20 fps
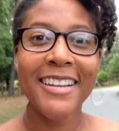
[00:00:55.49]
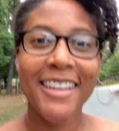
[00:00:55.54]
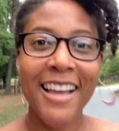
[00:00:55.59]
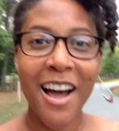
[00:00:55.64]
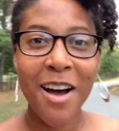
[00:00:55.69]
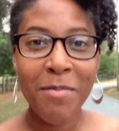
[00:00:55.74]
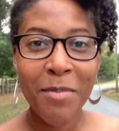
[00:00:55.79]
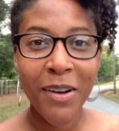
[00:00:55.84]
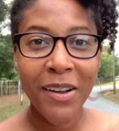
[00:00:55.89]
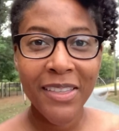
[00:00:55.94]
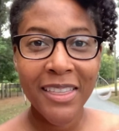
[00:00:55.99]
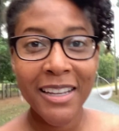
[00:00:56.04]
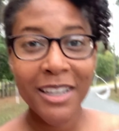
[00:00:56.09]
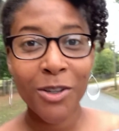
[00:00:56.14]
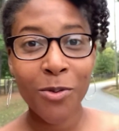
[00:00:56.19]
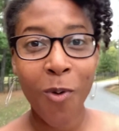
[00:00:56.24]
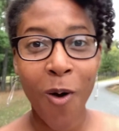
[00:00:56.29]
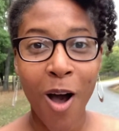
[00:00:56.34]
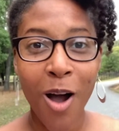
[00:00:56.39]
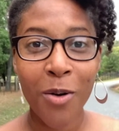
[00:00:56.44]
Come on this
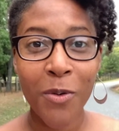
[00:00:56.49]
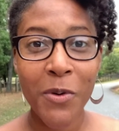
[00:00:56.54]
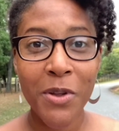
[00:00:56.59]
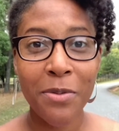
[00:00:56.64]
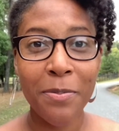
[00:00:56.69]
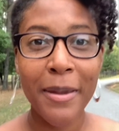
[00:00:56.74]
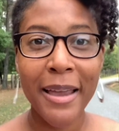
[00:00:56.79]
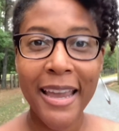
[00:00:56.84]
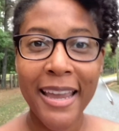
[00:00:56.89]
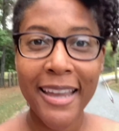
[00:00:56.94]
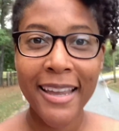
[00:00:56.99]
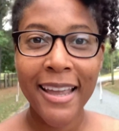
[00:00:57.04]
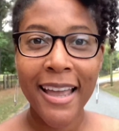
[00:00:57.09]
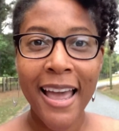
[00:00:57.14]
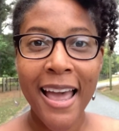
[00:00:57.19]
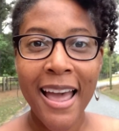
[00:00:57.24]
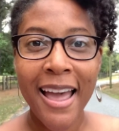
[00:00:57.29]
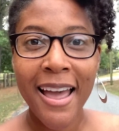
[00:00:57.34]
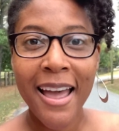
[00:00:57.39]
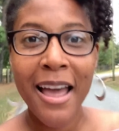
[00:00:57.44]
walk with me,
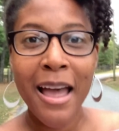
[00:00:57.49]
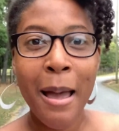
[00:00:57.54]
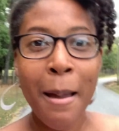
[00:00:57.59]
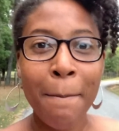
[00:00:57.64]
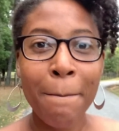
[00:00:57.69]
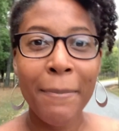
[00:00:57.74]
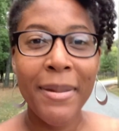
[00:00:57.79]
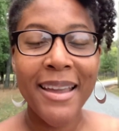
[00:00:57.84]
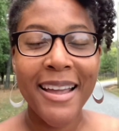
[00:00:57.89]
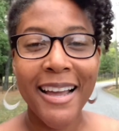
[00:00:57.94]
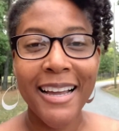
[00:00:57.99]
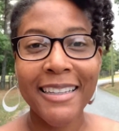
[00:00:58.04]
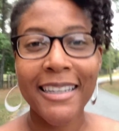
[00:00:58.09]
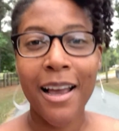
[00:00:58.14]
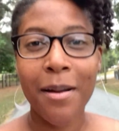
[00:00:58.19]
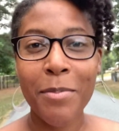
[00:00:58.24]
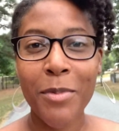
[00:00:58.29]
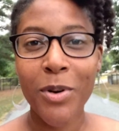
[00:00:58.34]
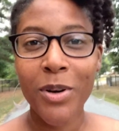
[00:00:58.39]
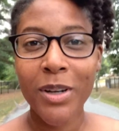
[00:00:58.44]
because
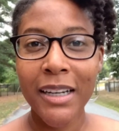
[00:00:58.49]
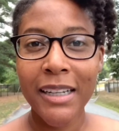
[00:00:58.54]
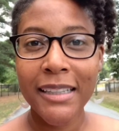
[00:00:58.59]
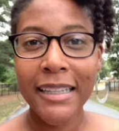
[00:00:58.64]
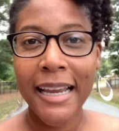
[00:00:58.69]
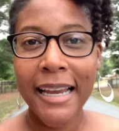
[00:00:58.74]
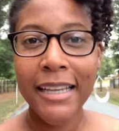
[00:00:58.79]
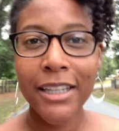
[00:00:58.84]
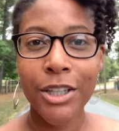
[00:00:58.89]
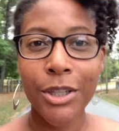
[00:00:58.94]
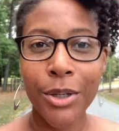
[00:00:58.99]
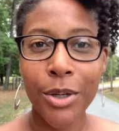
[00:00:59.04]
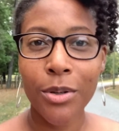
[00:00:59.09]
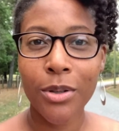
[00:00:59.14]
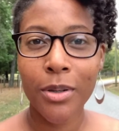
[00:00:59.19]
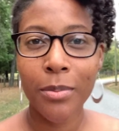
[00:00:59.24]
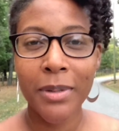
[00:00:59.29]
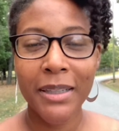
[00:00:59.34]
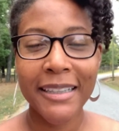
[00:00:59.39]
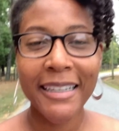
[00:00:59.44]
I'm going to teach you
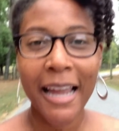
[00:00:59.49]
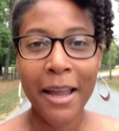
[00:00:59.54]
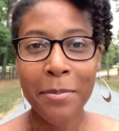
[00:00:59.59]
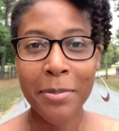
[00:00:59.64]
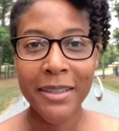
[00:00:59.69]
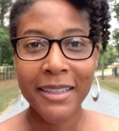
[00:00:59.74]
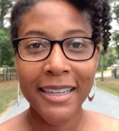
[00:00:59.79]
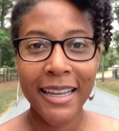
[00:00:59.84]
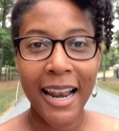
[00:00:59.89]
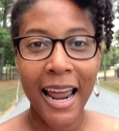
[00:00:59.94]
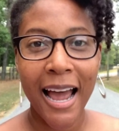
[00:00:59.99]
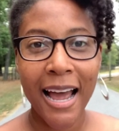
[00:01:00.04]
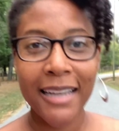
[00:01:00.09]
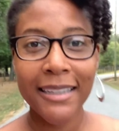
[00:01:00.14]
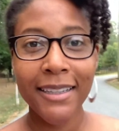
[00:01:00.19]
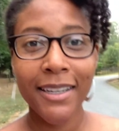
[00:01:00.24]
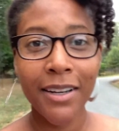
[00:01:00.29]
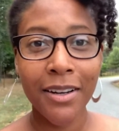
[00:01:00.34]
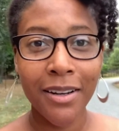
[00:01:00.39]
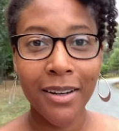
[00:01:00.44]
some steps that I
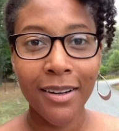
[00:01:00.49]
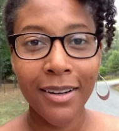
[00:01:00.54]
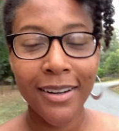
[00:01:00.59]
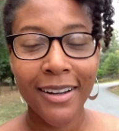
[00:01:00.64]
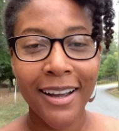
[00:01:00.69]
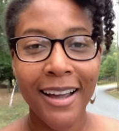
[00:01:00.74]
took